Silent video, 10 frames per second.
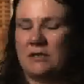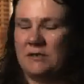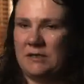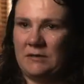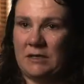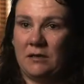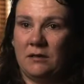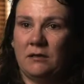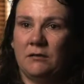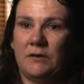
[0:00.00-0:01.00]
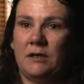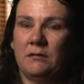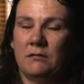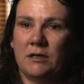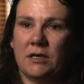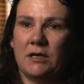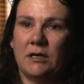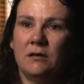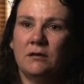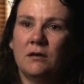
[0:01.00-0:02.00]
had to sit down and think long and
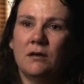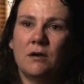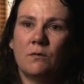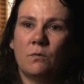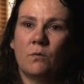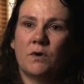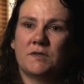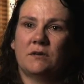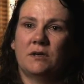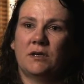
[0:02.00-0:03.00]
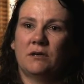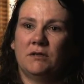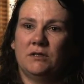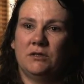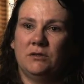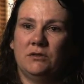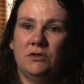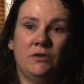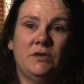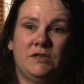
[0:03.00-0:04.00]
hard. Was I going to
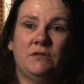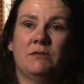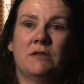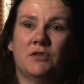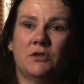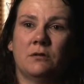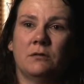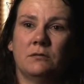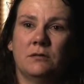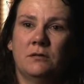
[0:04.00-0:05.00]
do this to another child?